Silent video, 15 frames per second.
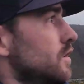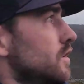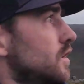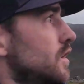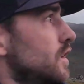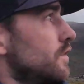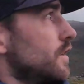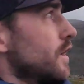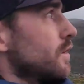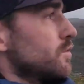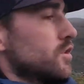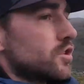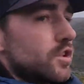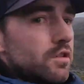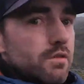And I think I'm
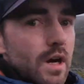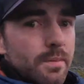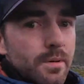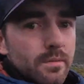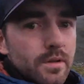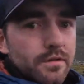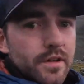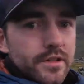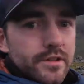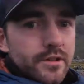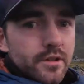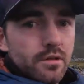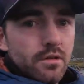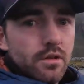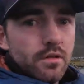just going to wrap up the
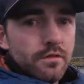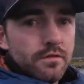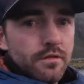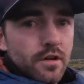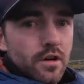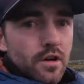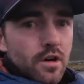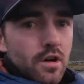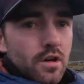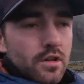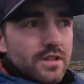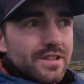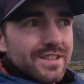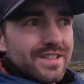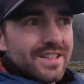video for
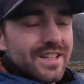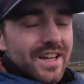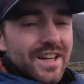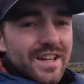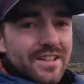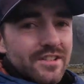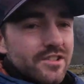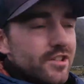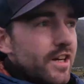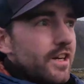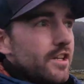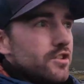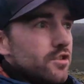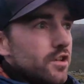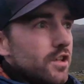tonight and try and
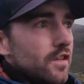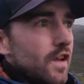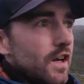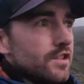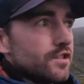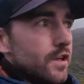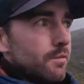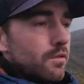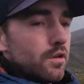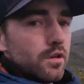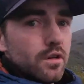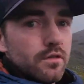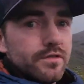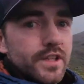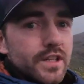enjoy the last hour
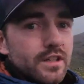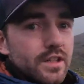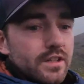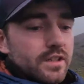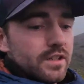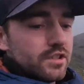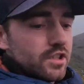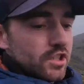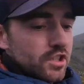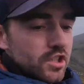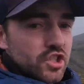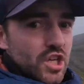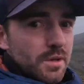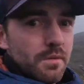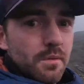of daylight. It's just a
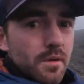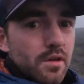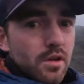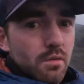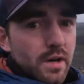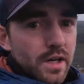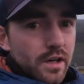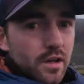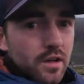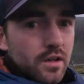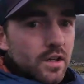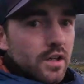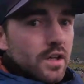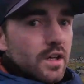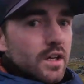shame about the weather.
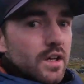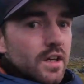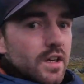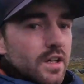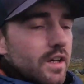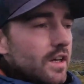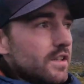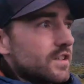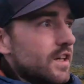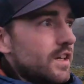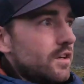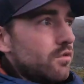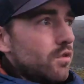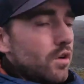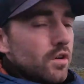It's kind
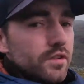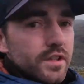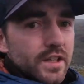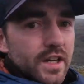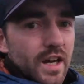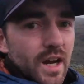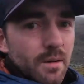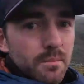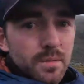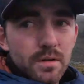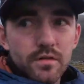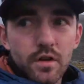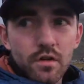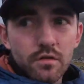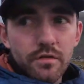of ruined the camp. I've
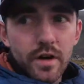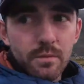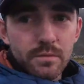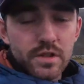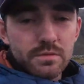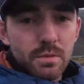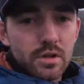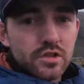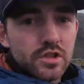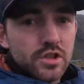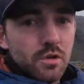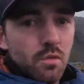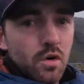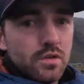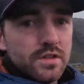not filmed as much as I
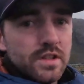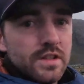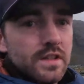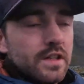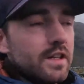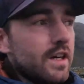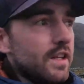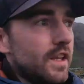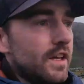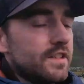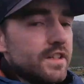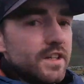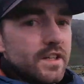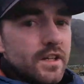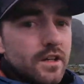wanted at this
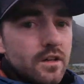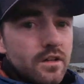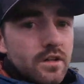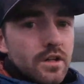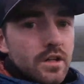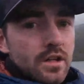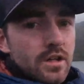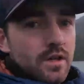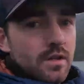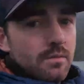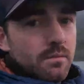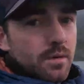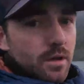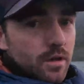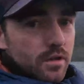area,
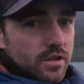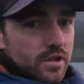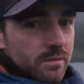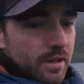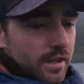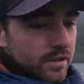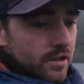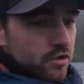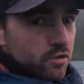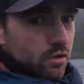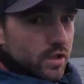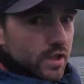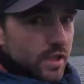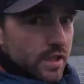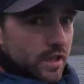but at least I'm getting to show
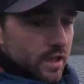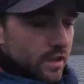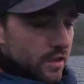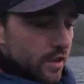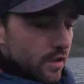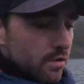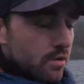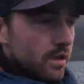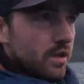you the area now.